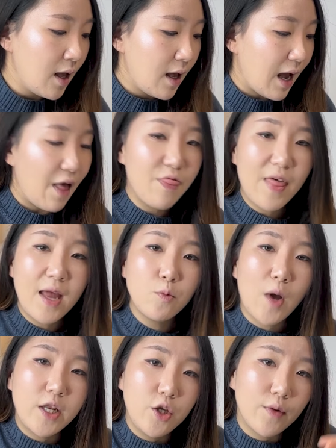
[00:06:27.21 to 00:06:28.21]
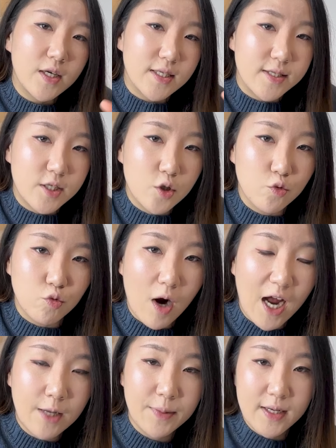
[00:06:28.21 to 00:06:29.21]
And then when you are
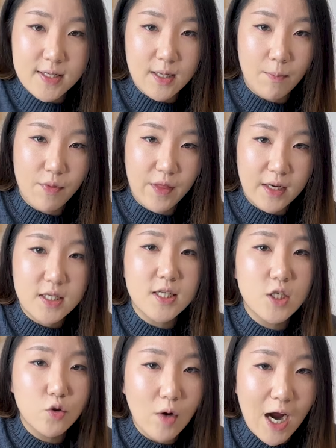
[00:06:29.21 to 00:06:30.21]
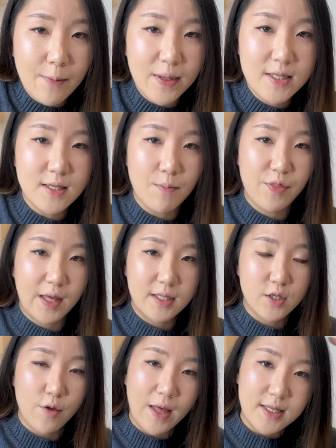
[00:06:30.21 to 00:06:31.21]
describing something
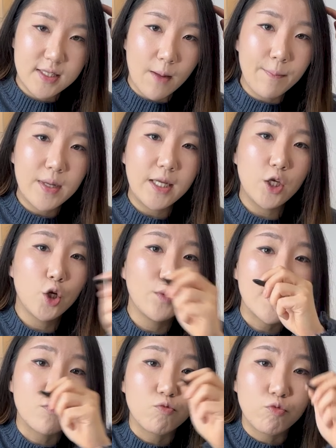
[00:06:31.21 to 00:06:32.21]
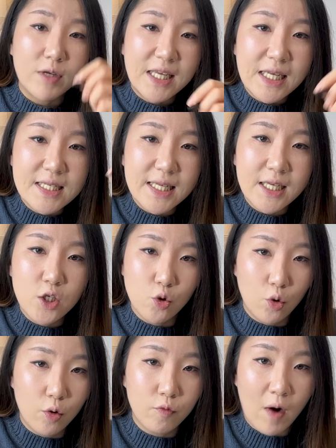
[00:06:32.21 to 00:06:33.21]
so that somebody who is reading
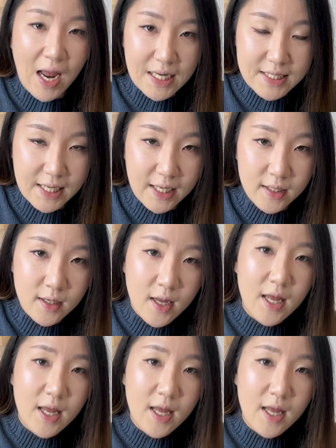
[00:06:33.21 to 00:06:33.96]
your writing